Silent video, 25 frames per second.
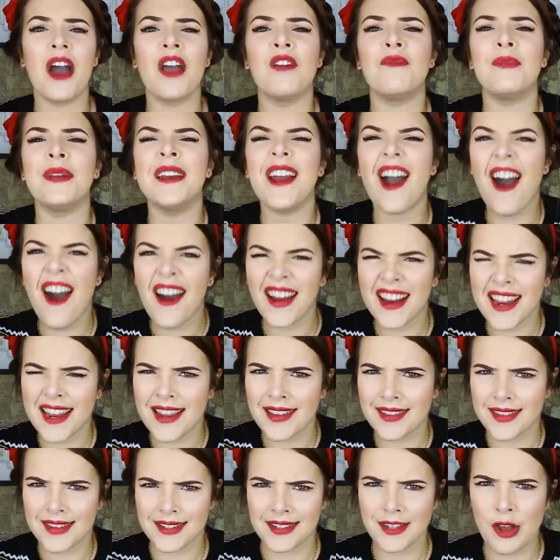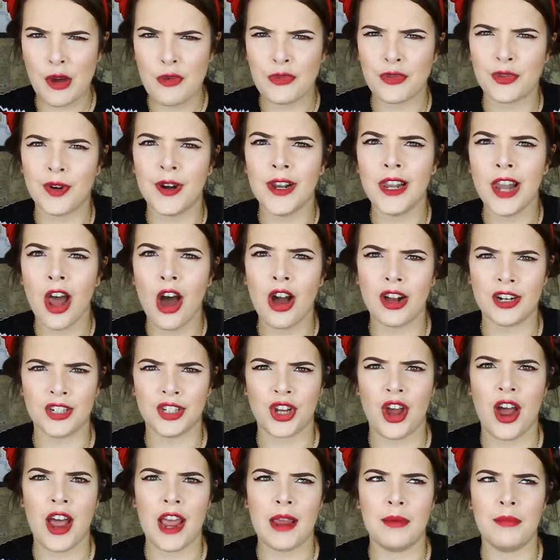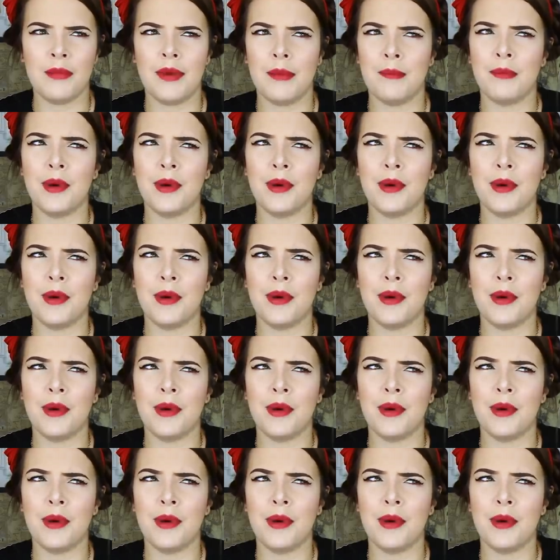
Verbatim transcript: I've been eyeing this up for a long time,